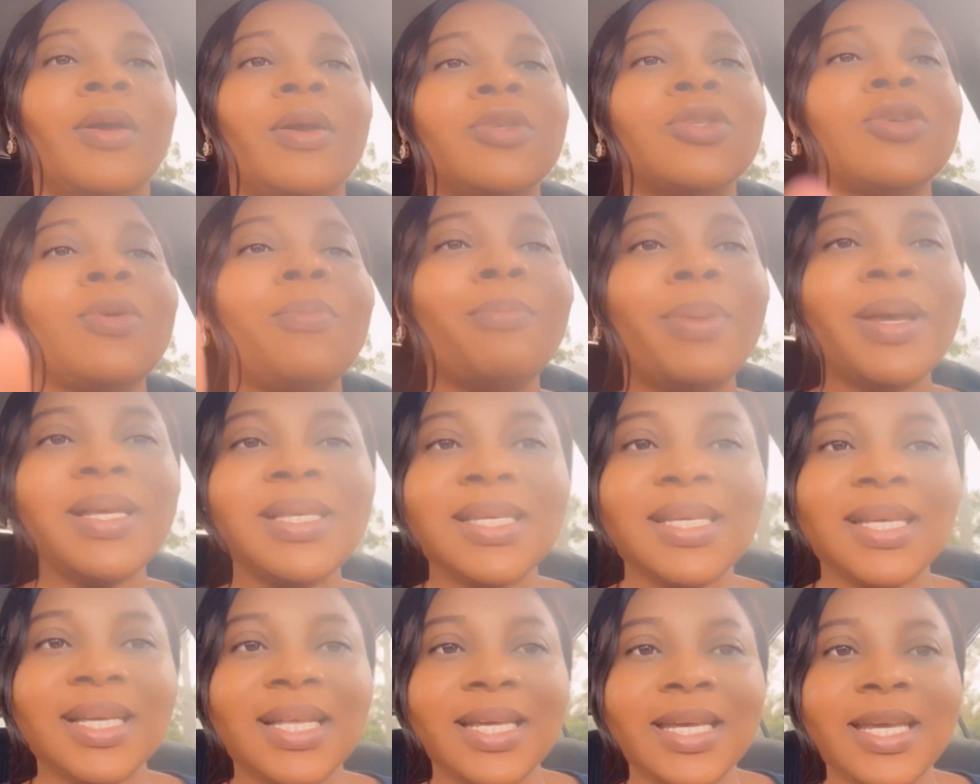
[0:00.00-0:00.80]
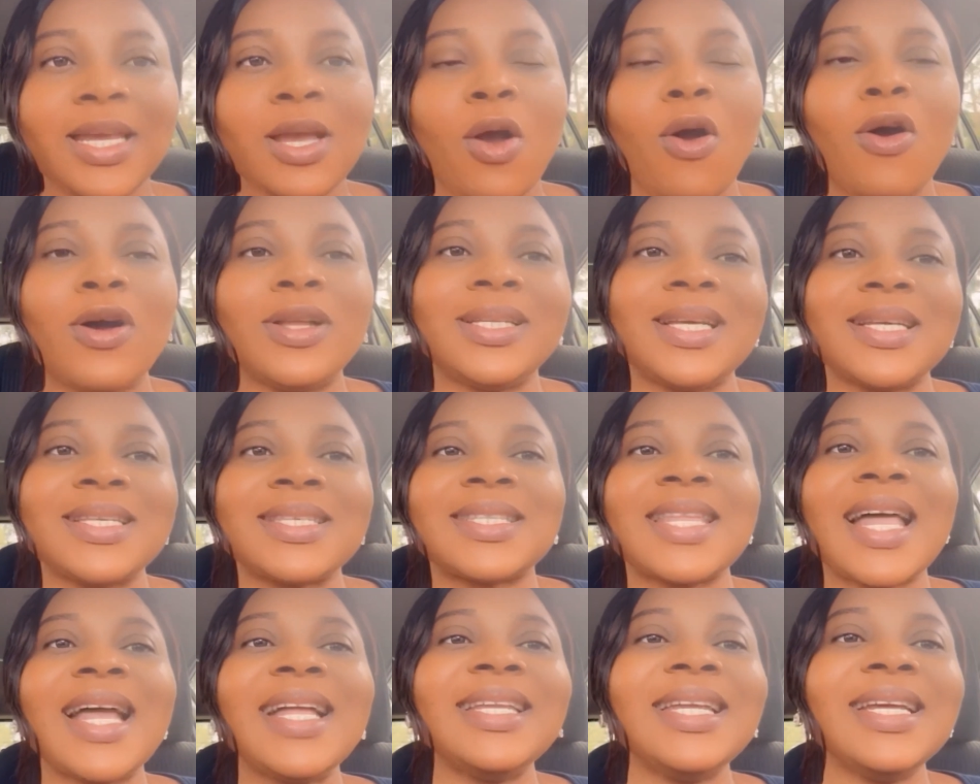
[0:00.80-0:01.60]
So basically,
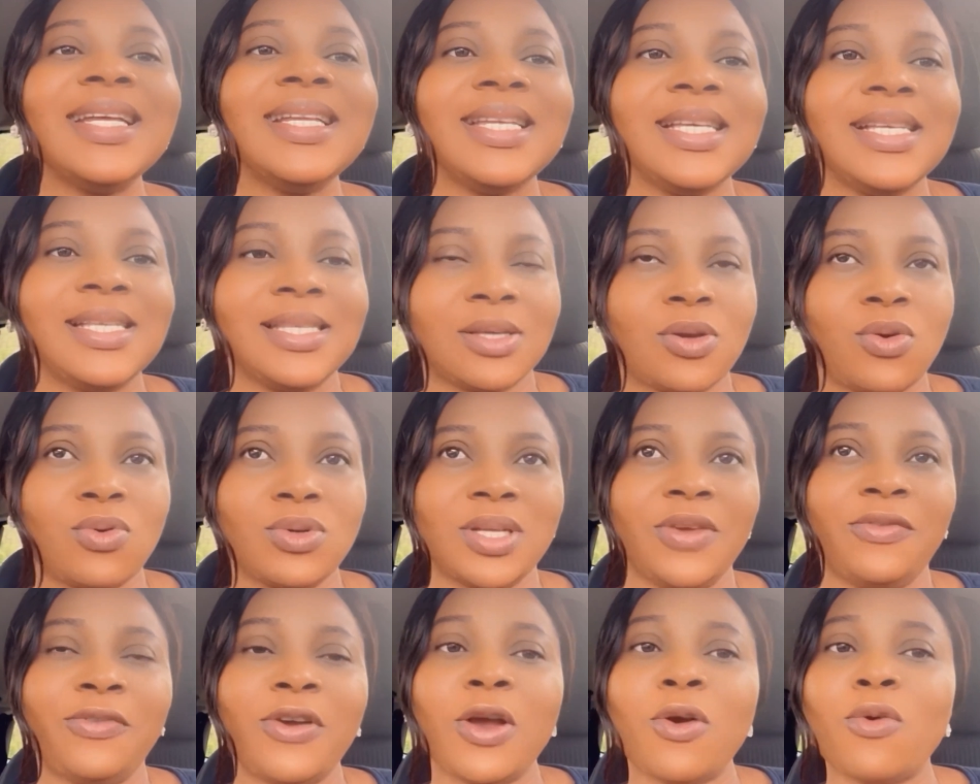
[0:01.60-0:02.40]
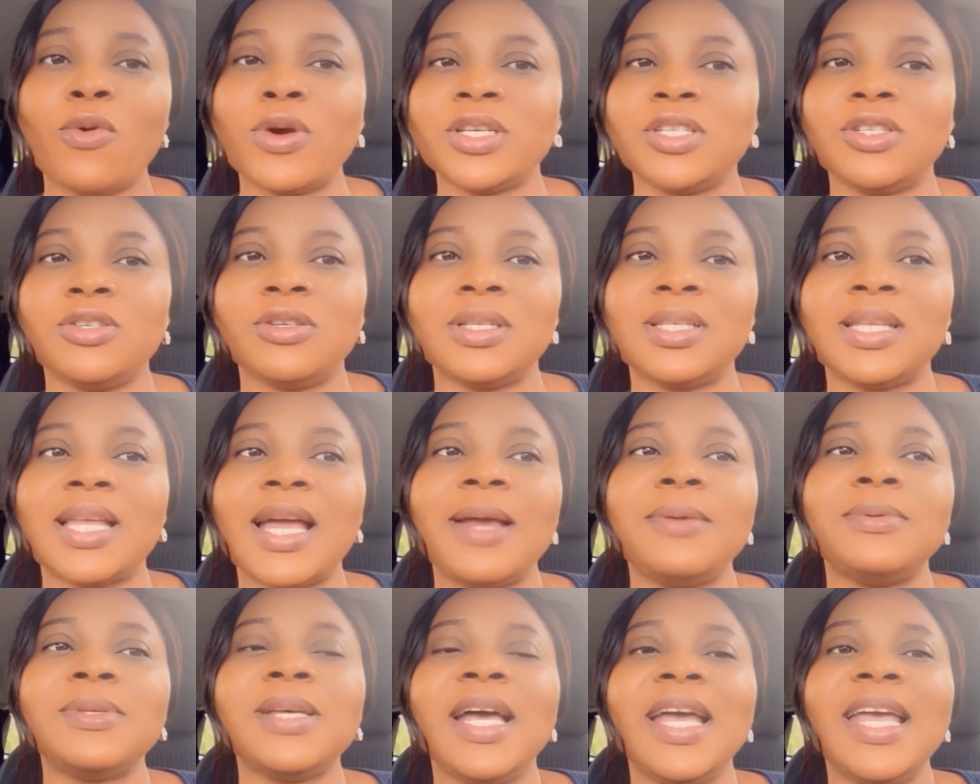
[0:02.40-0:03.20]
understanding these different question
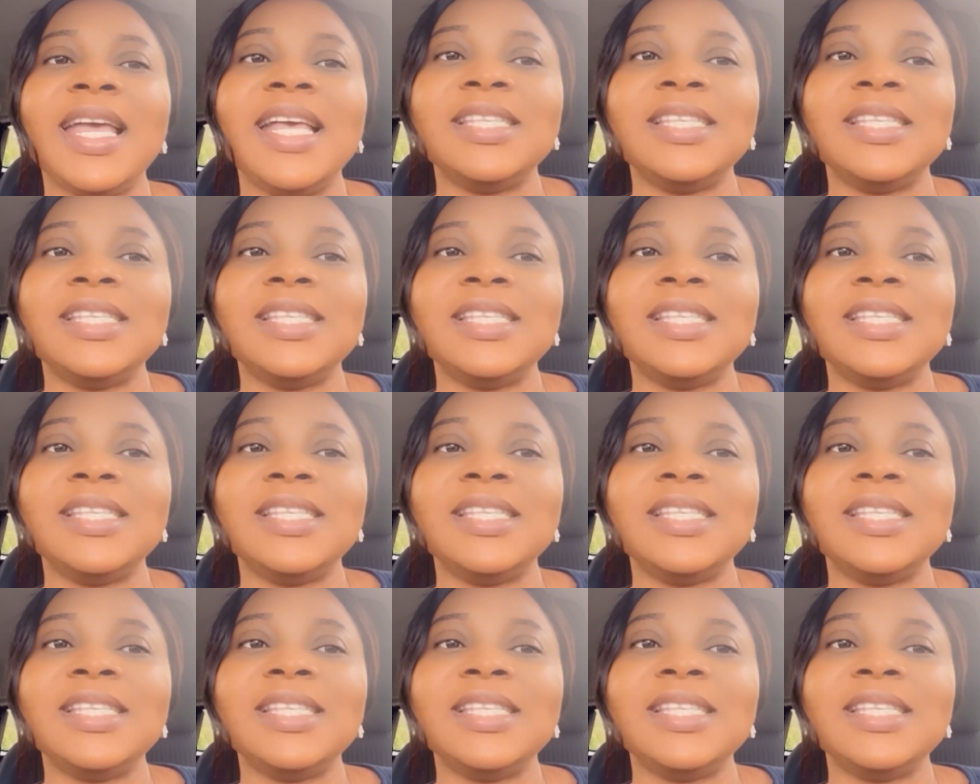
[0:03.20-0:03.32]
types